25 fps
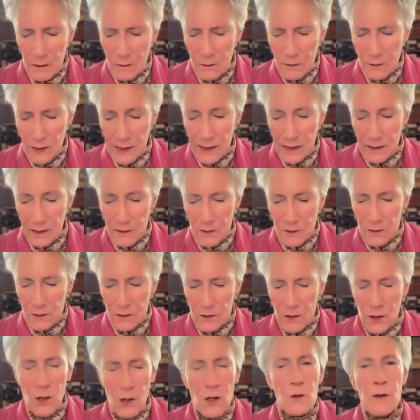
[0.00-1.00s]
really,
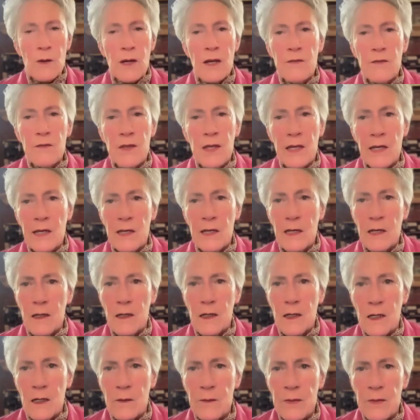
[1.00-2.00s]
to her way of thinking,
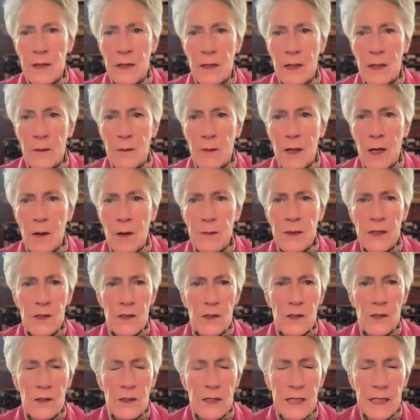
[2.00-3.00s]
a
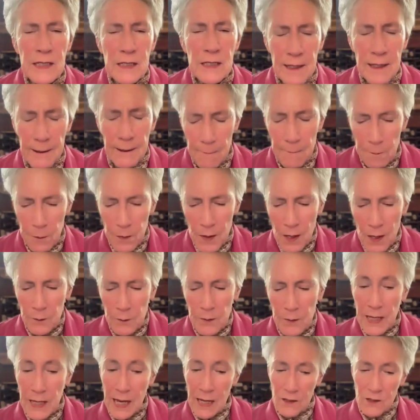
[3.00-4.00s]
miracle healing,
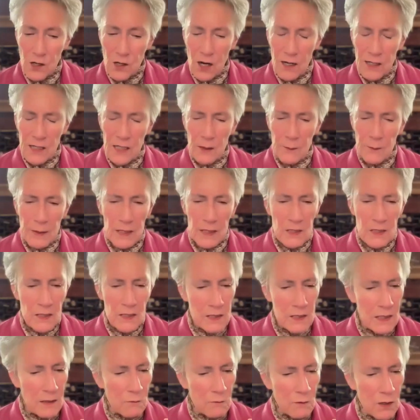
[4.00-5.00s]
began talking about it. She
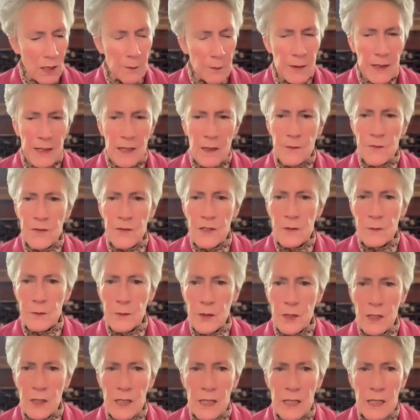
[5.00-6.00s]
said, when I pick up this
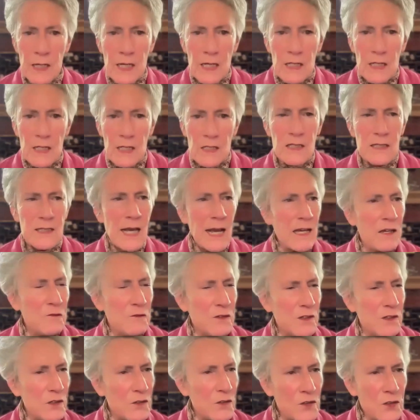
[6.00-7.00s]
book, she said, I can
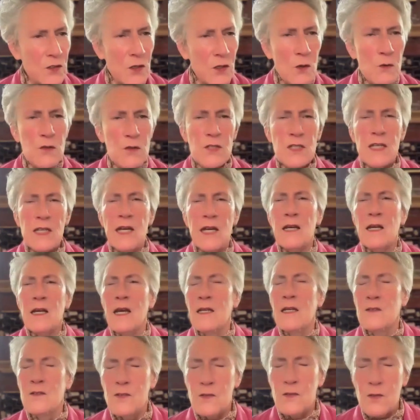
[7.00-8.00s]
feel so sick.
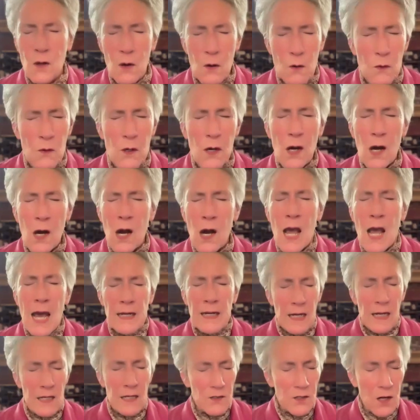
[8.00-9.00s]
And so
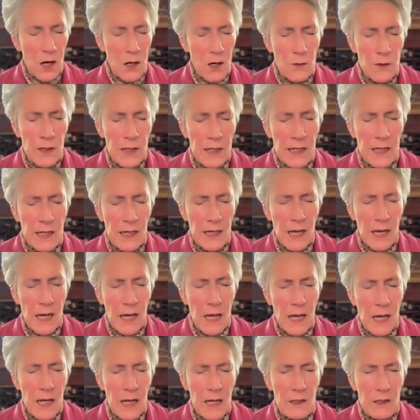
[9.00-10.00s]
I start reading,
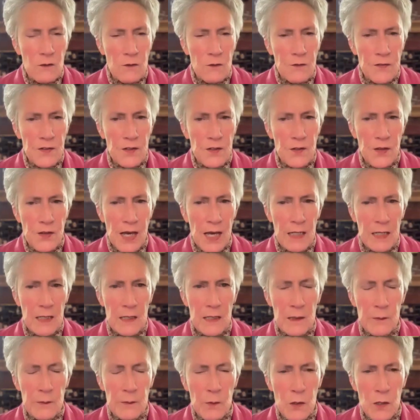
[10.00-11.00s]
and I don't feel that
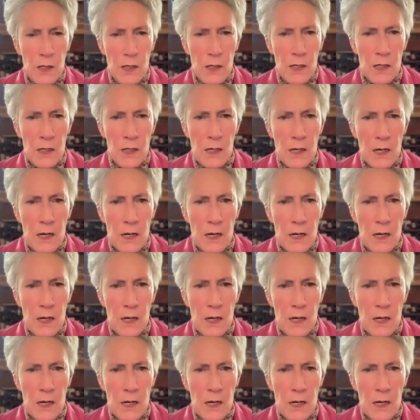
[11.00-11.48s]
anymore.